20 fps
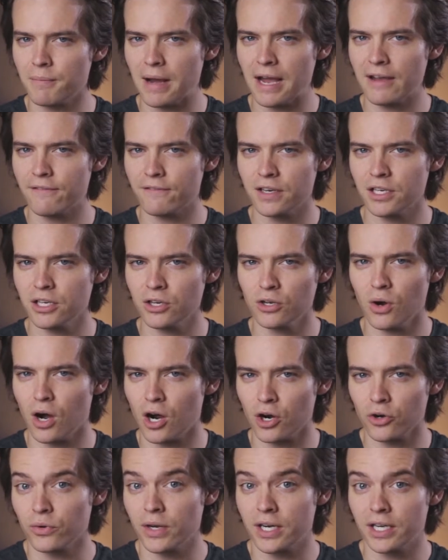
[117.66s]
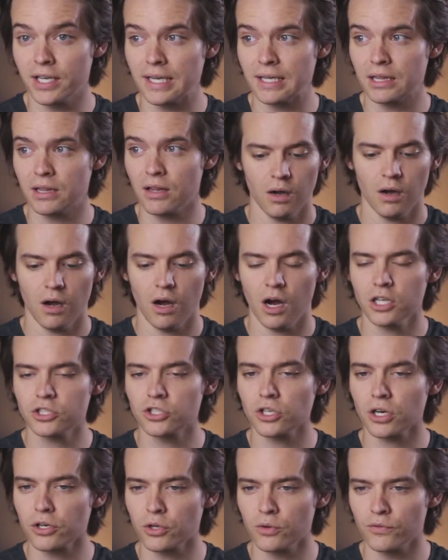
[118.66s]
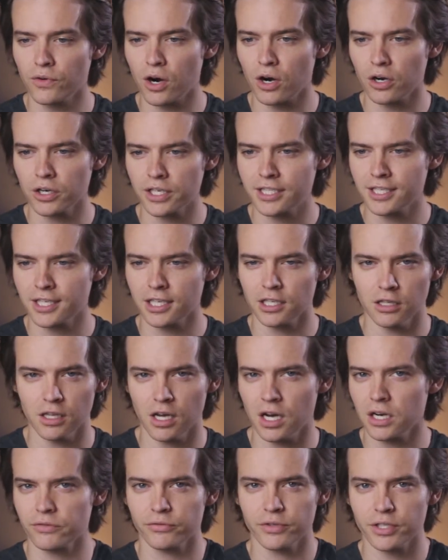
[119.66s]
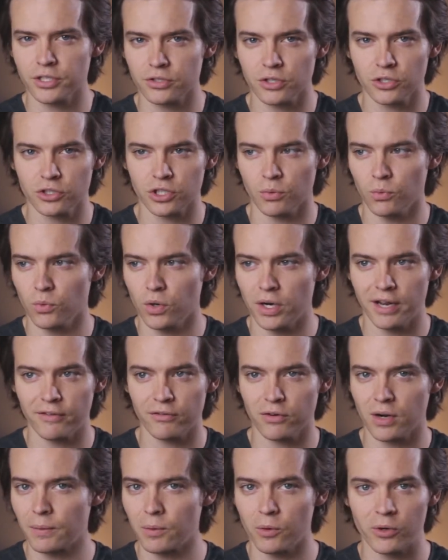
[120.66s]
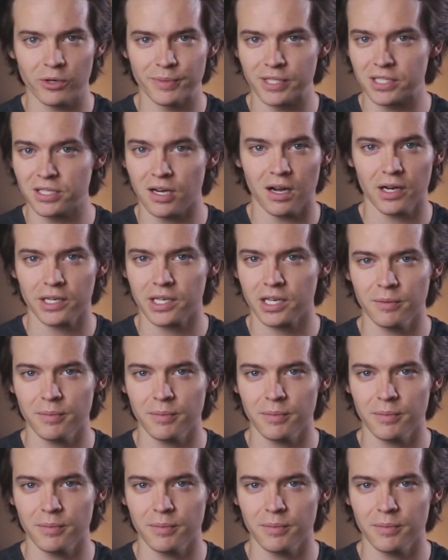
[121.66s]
my video already, odds are you've already done a lot of research on whatever I'm going to be talking